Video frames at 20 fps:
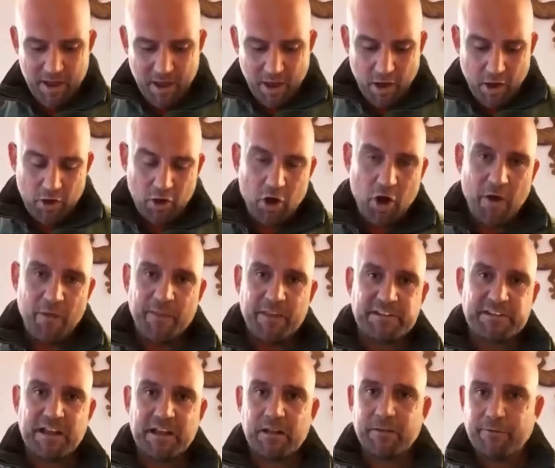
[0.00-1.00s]
I got on the
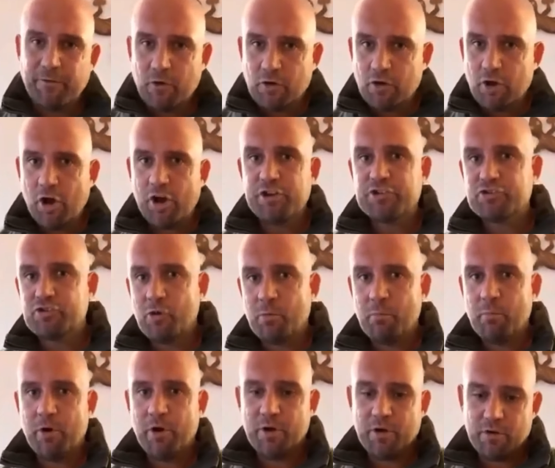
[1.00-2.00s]
telephone, got his
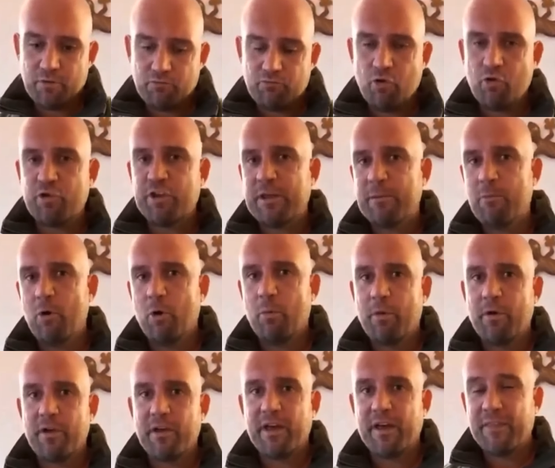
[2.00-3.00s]
number, rung him up.
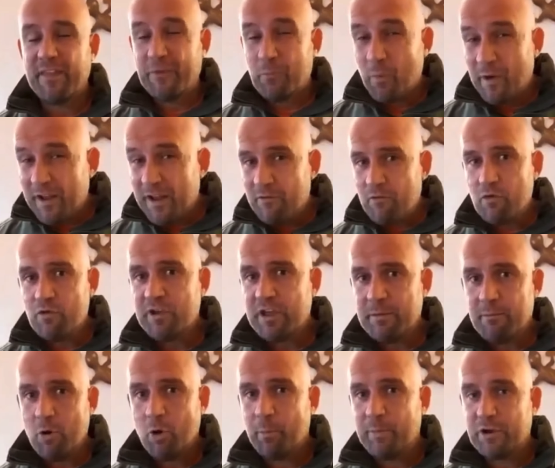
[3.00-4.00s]
And then when I rung him
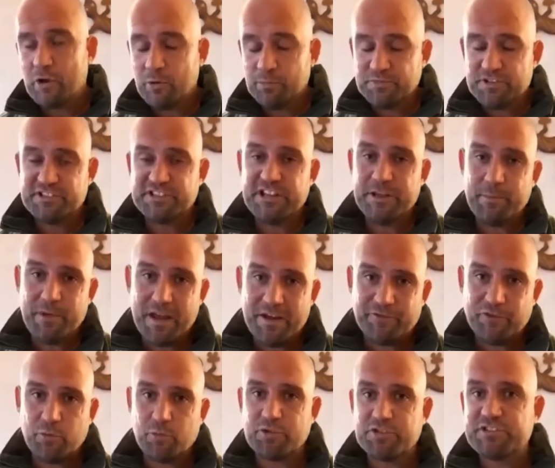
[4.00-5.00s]
up, he come to see me
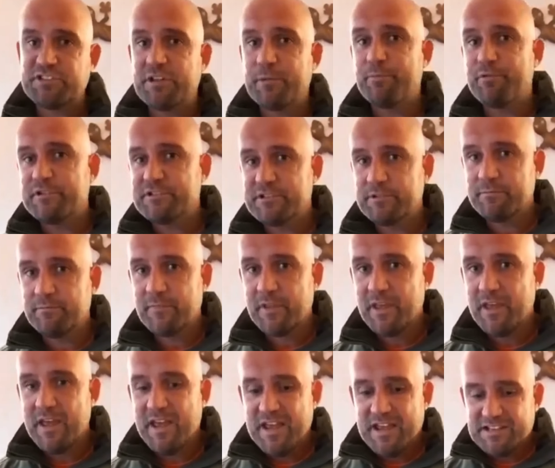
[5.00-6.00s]
afterwards in the prison.
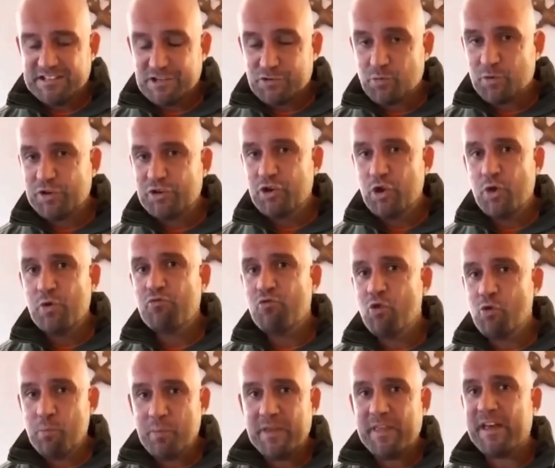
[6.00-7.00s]
He says, when you
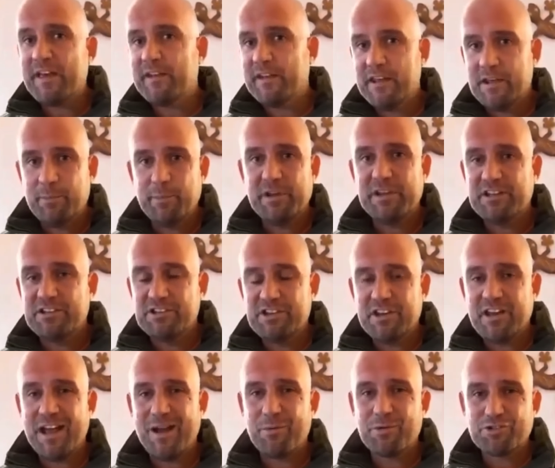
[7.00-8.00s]
rung me that day, PJ,
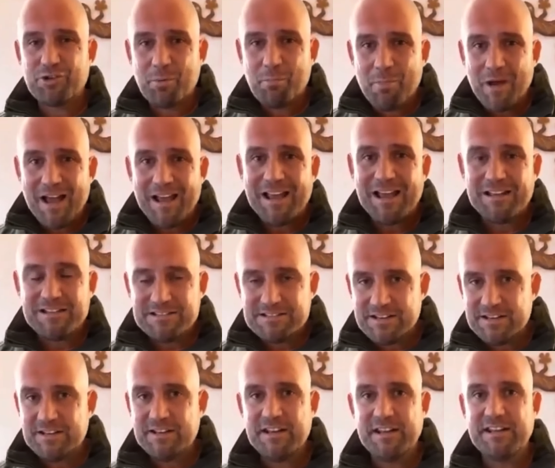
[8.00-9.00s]
I was on my hands
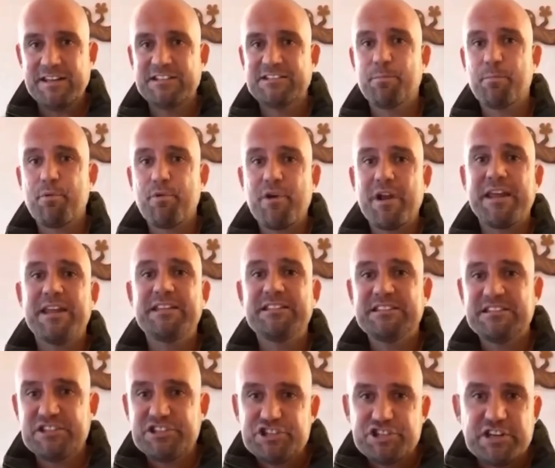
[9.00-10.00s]
and knees praying
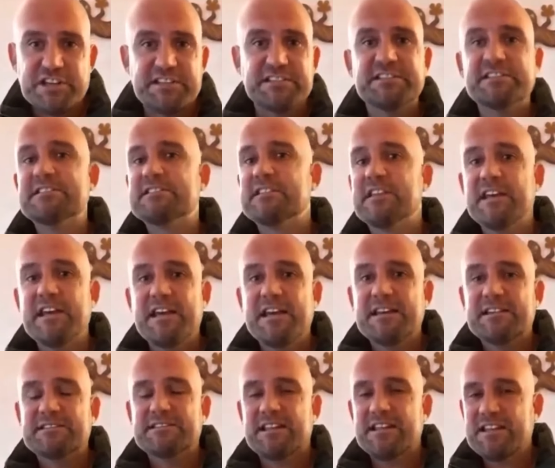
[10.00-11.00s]
to Jesus.
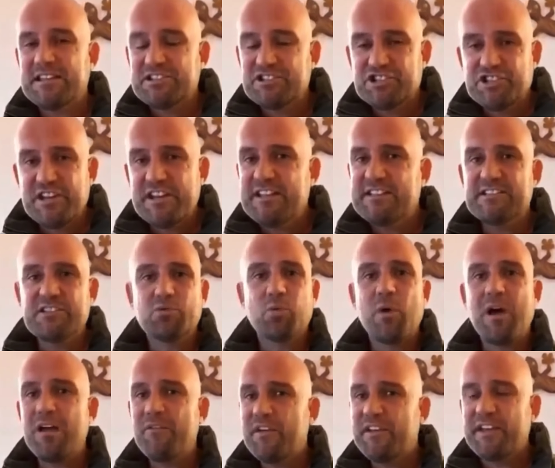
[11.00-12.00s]
Saying, Jesus, why
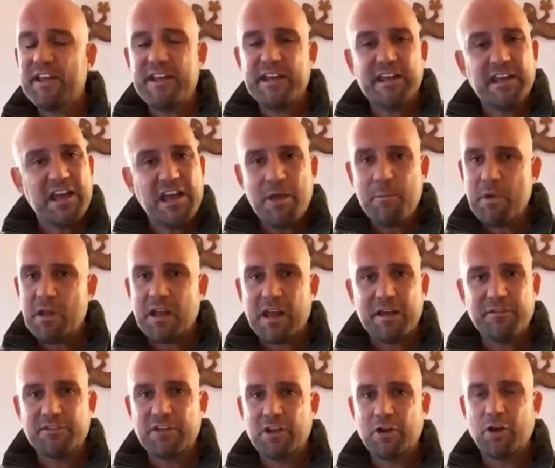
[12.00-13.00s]
have I dedicated my
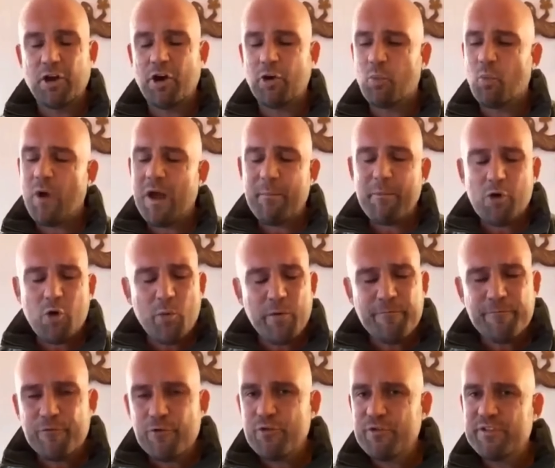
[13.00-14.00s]
life to you, Lord? Why am I going
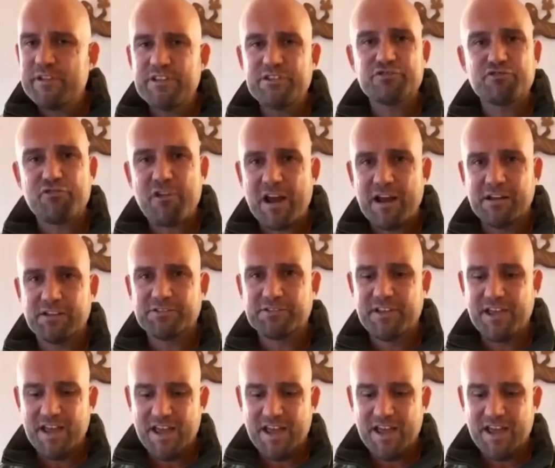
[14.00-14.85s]
through these trials?